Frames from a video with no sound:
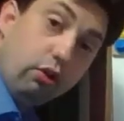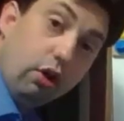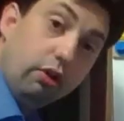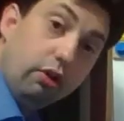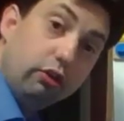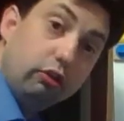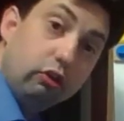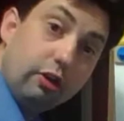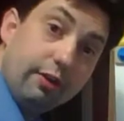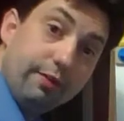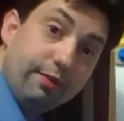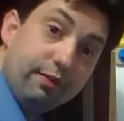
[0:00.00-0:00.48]
This will
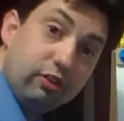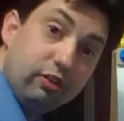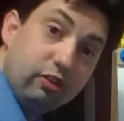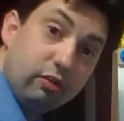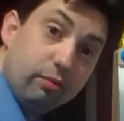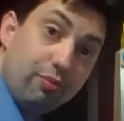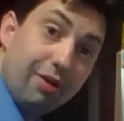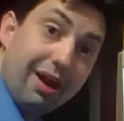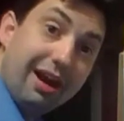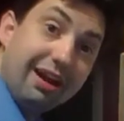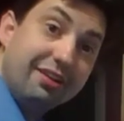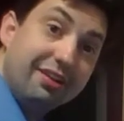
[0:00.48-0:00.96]
also give us
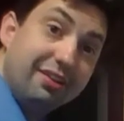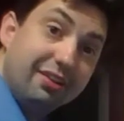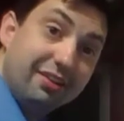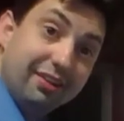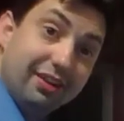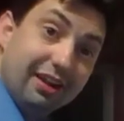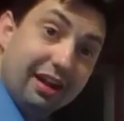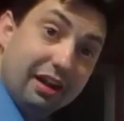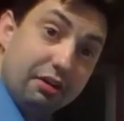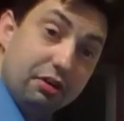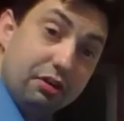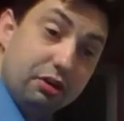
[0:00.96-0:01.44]
some
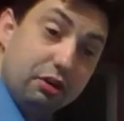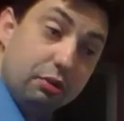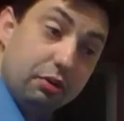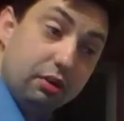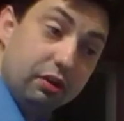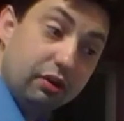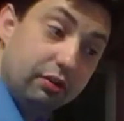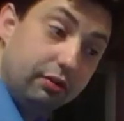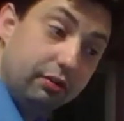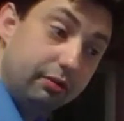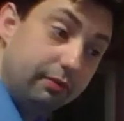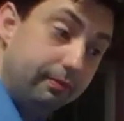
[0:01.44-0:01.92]
practice on how to
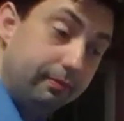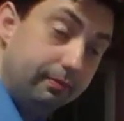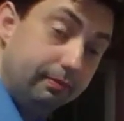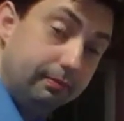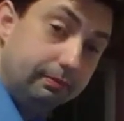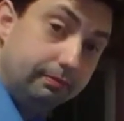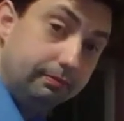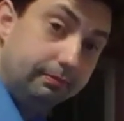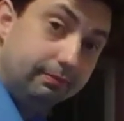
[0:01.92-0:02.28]
do this.